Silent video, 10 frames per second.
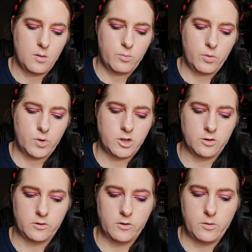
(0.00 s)
but we
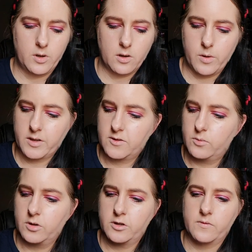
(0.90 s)
shall do a quick
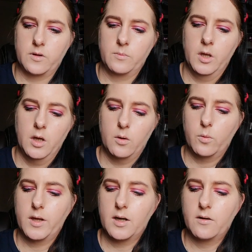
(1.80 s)
swatch of them.
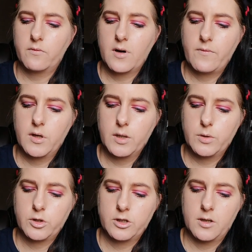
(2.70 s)
We have
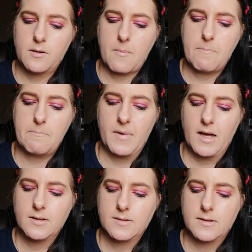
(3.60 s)
Revolution
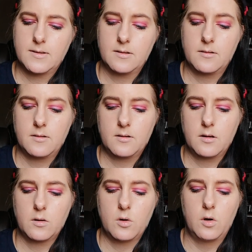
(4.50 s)
Matte
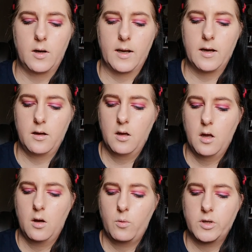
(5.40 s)
colour,
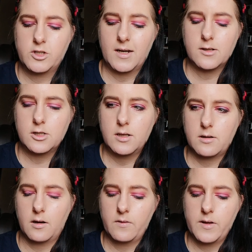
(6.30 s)
which I actually
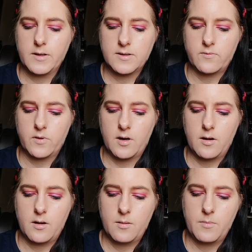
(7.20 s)
got this
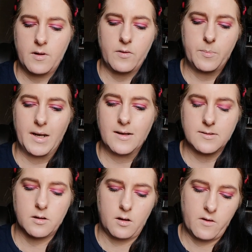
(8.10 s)
from the
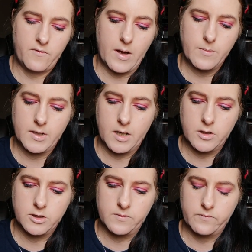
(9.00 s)
place I got the
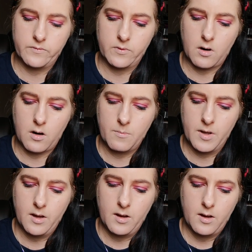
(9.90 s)
foundation from,
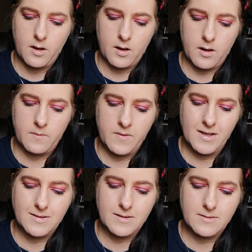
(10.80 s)
and
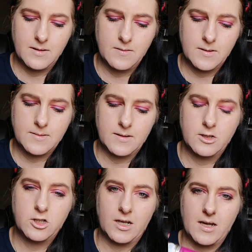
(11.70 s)
this is in the
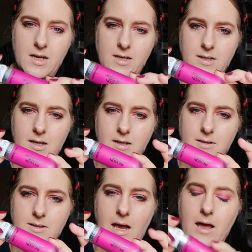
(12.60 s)
shade
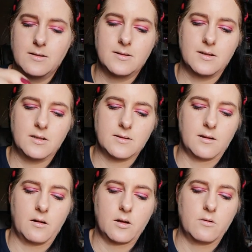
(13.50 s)
Intense, and it's
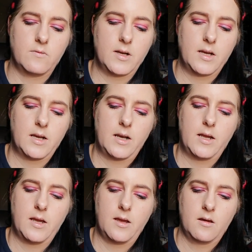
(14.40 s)
like a
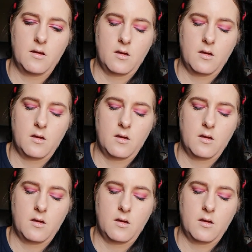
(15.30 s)
really